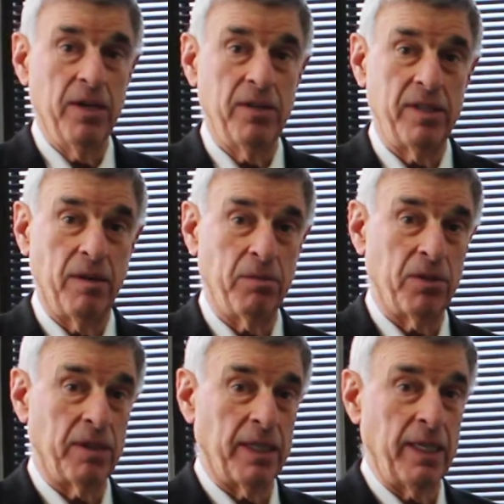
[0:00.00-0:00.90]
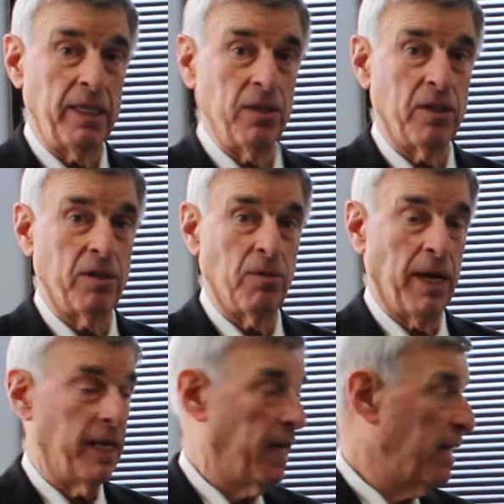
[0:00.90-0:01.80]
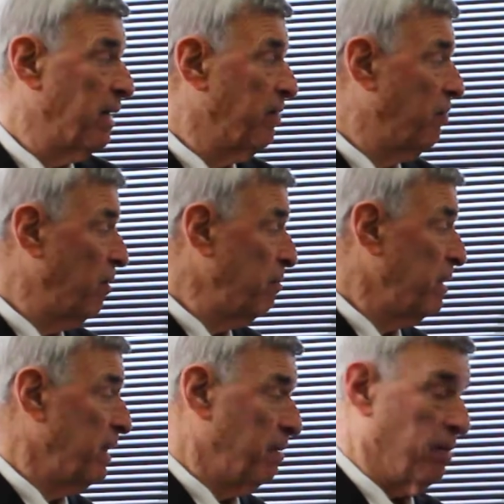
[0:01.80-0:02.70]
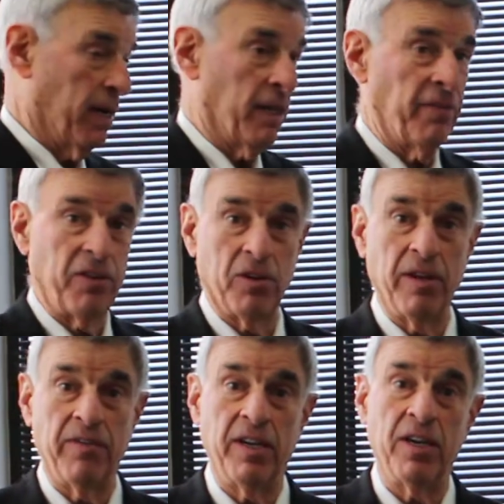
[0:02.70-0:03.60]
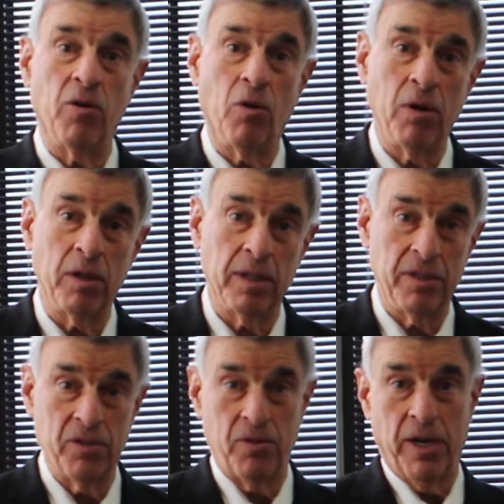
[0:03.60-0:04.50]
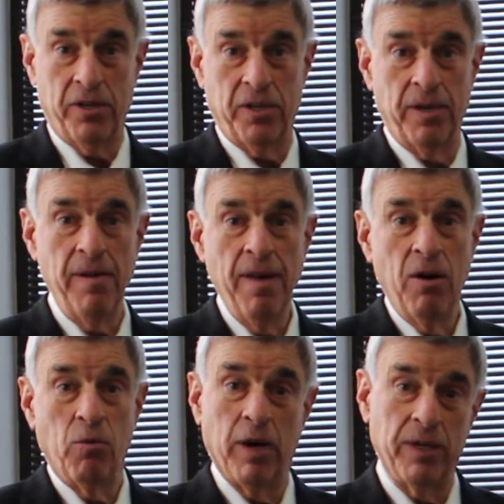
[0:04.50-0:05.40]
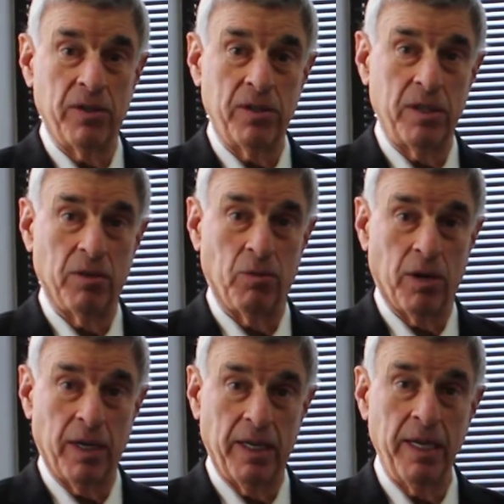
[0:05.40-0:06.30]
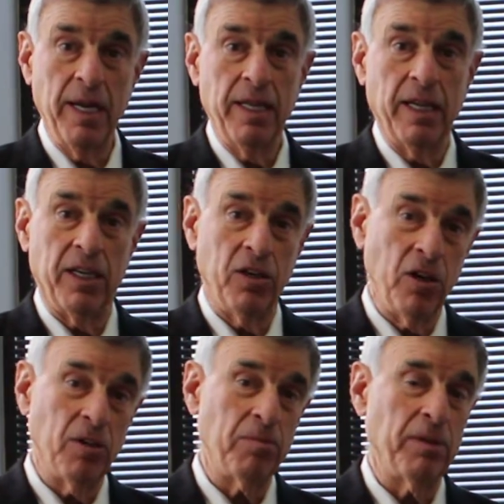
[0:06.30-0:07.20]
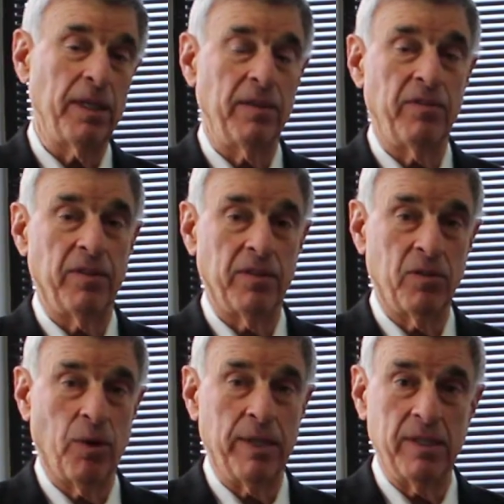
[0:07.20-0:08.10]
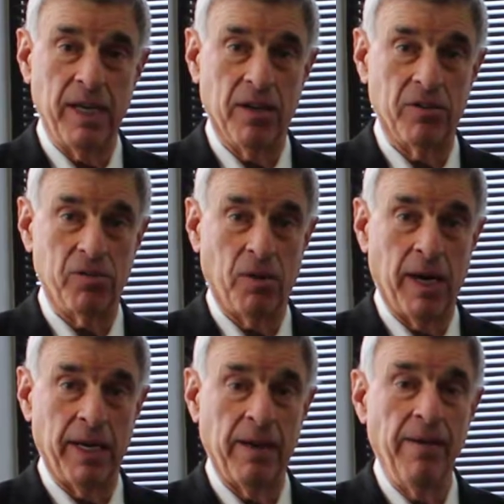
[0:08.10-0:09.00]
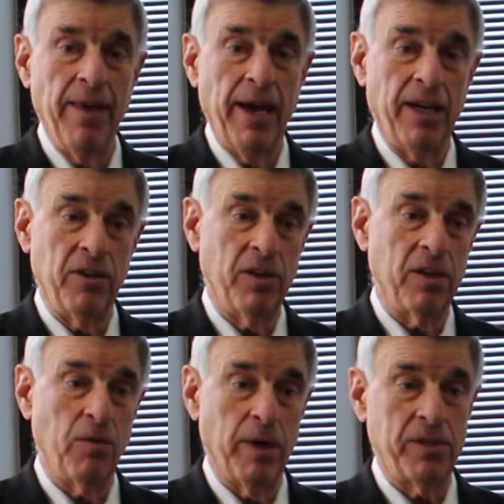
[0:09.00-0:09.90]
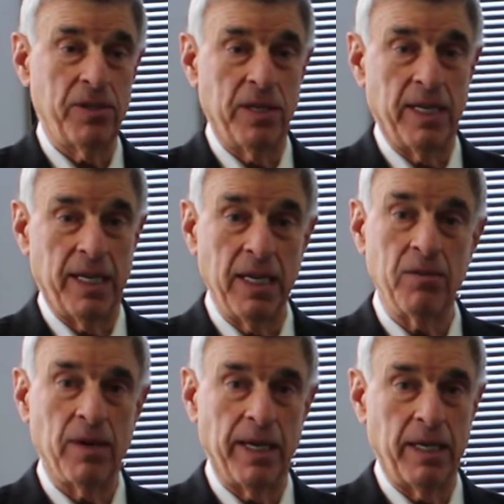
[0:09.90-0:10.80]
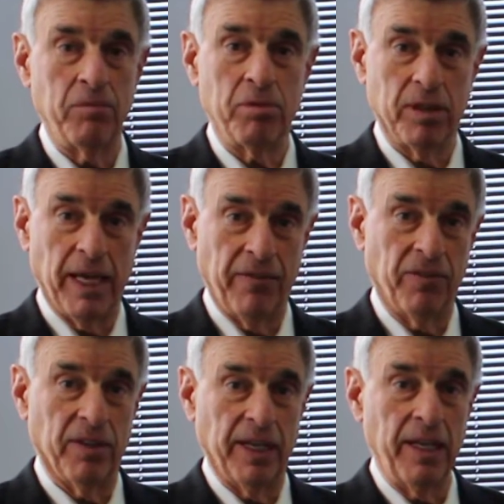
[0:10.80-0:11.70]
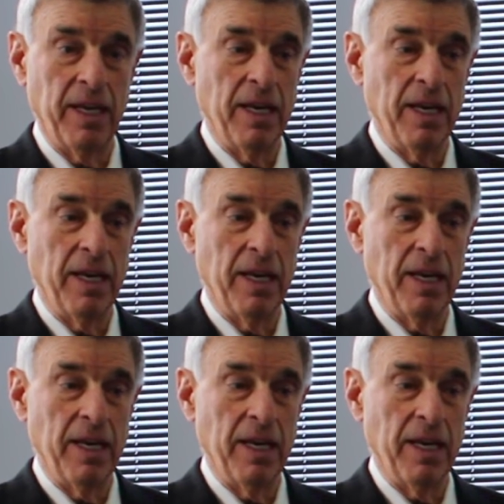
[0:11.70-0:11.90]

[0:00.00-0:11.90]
Similarly, you can write a confirming email if you're given an oral instruction while you're still working that you don't believe quite sounds right, and you can question it in writing politely,